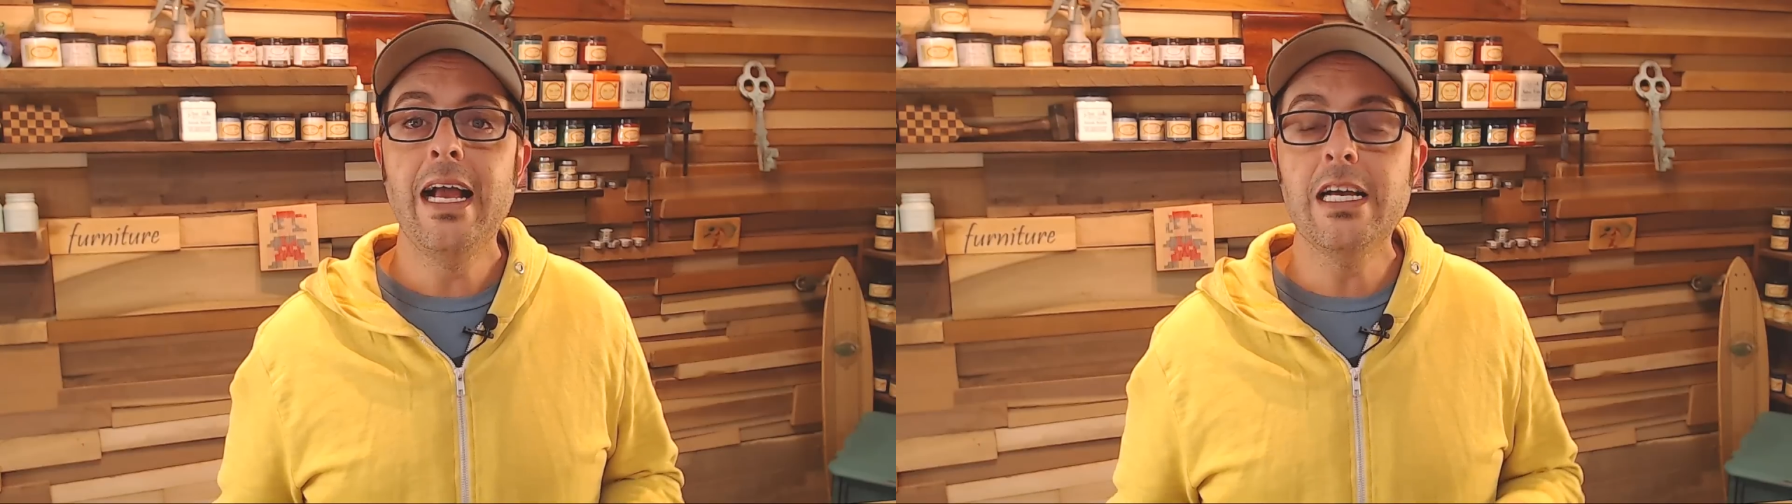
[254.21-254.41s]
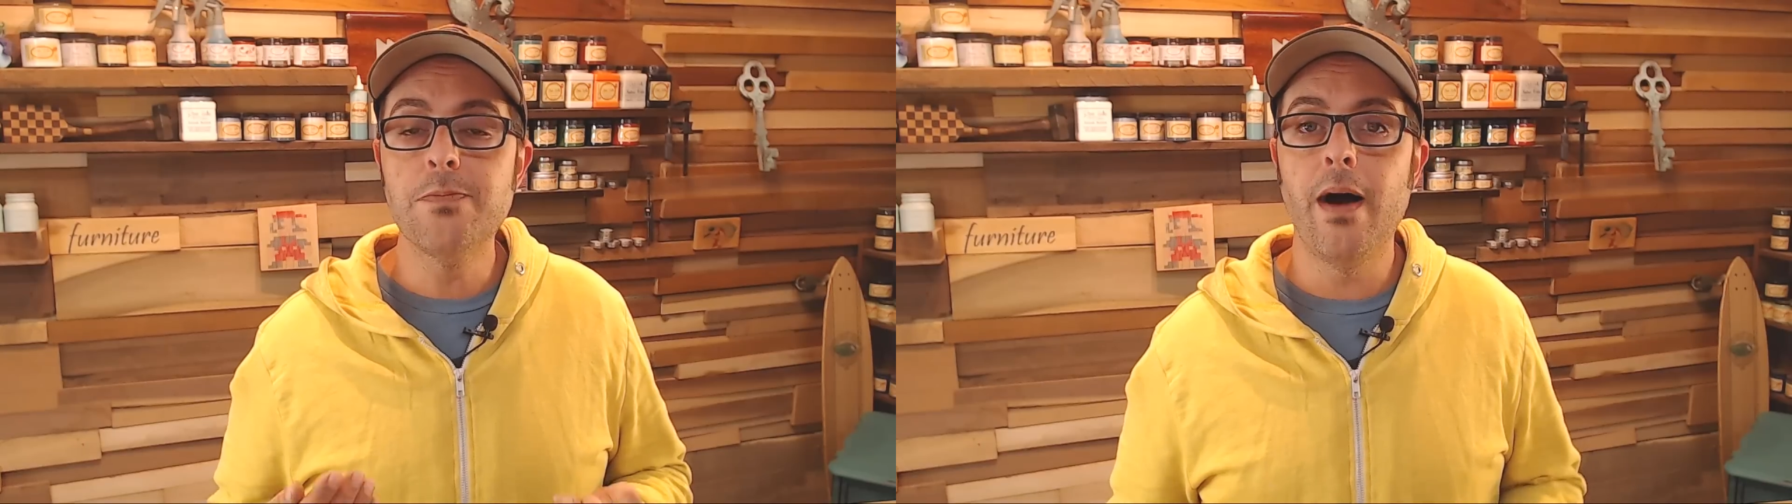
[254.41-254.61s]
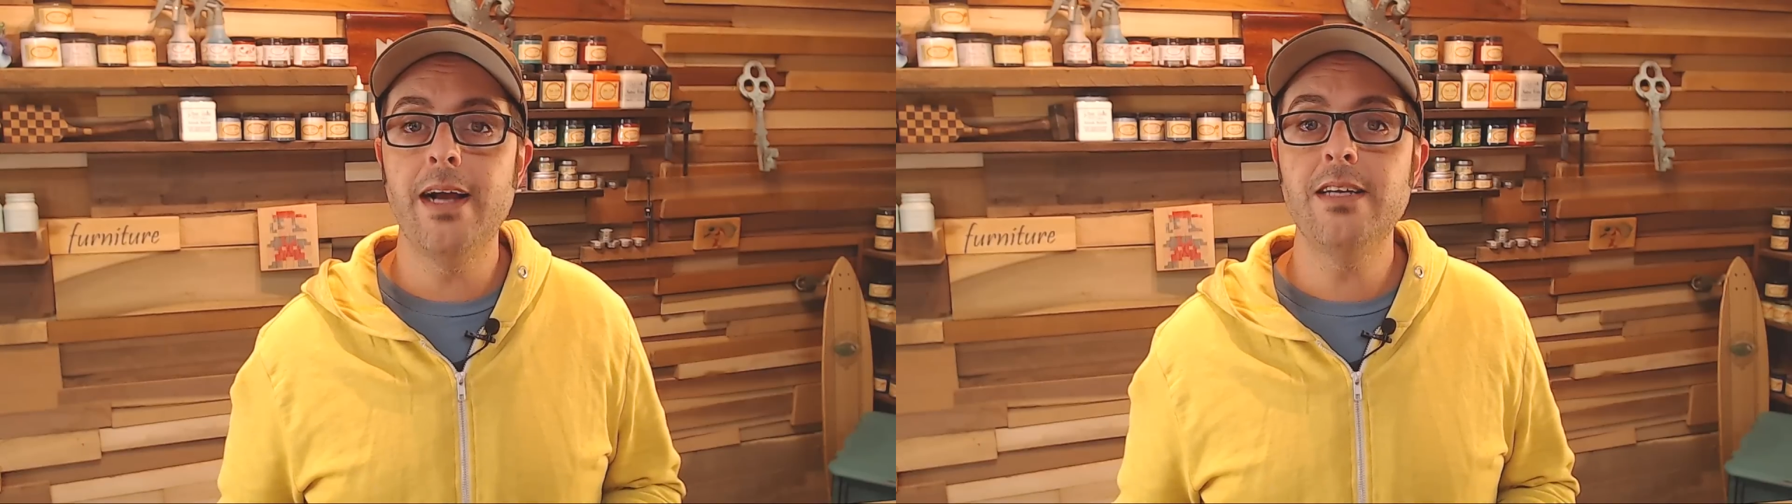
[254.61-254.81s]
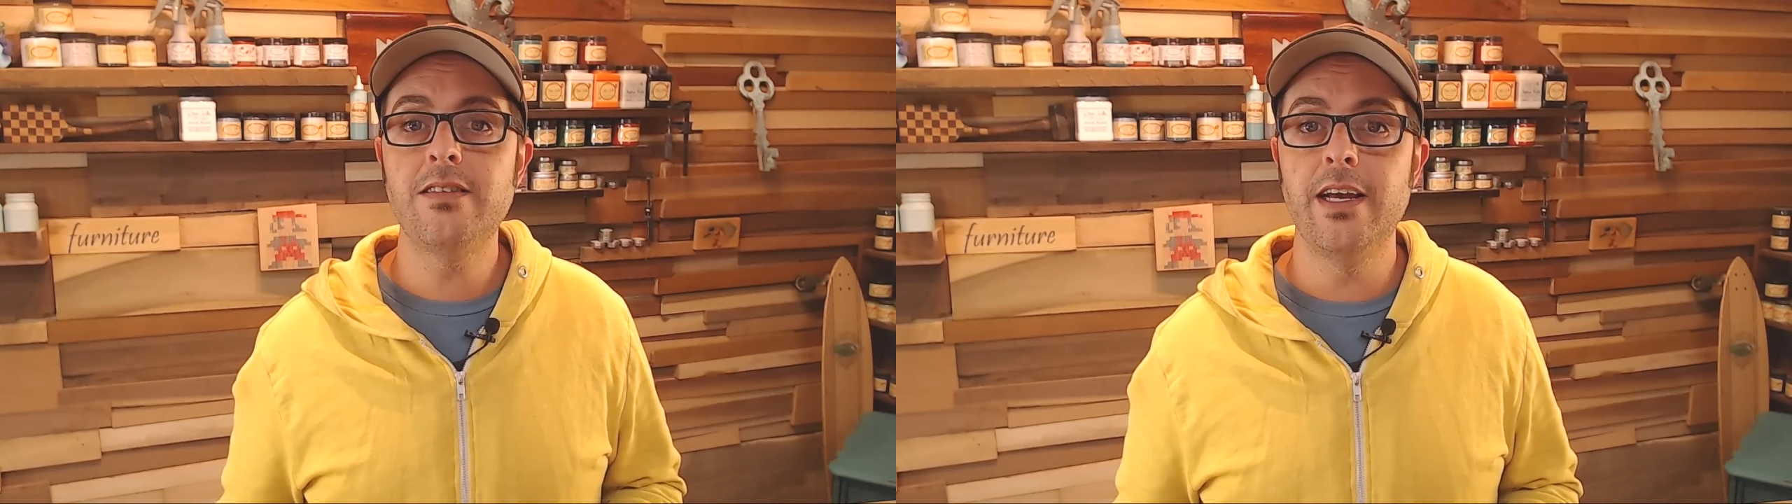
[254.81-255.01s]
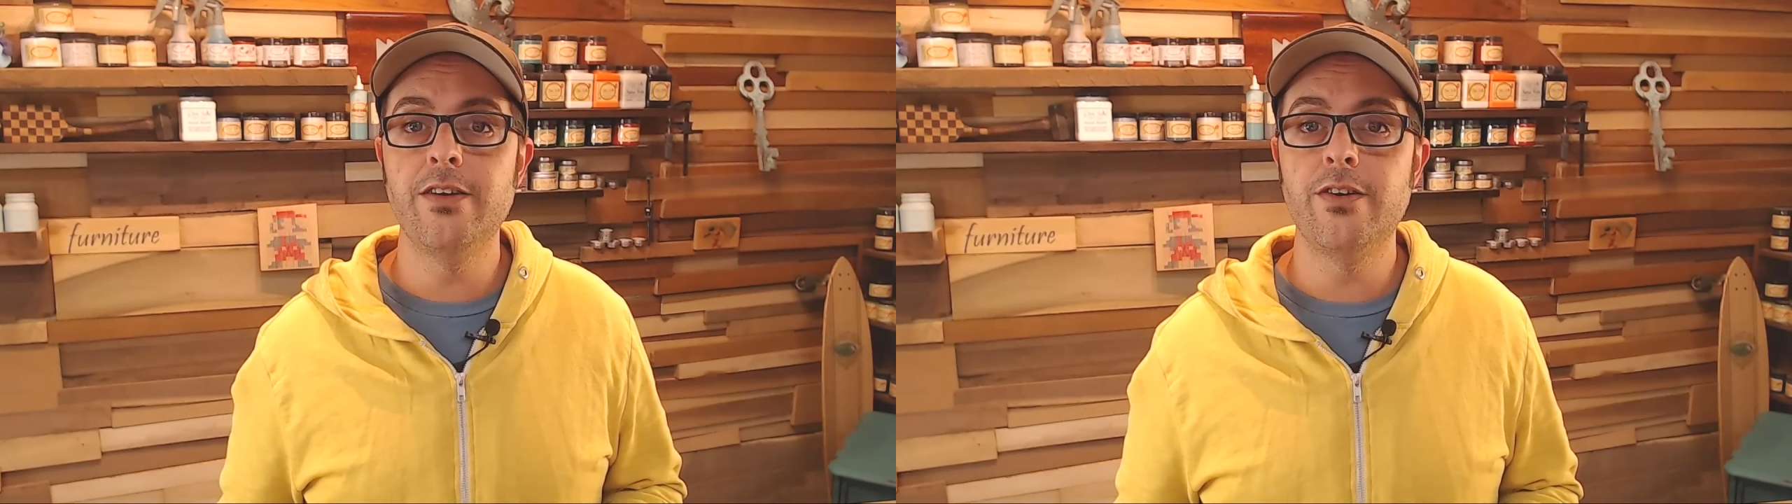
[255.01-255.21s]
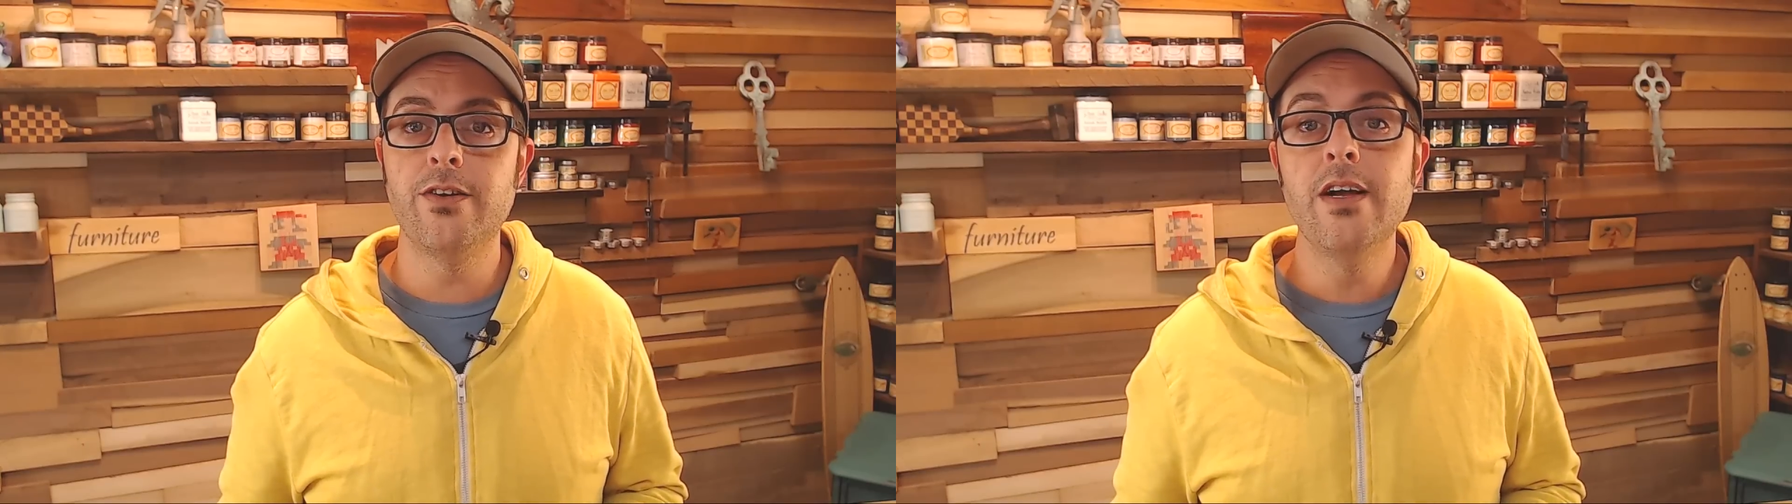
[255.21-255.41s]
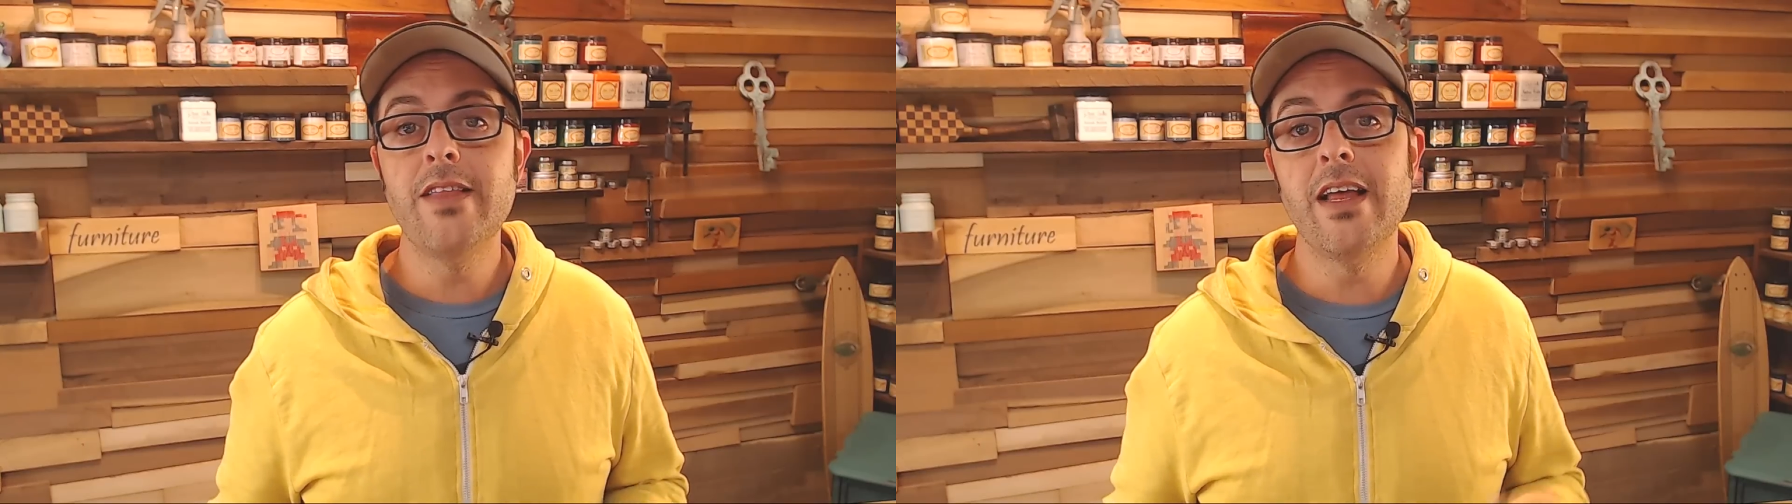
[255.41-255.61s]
is buy a sander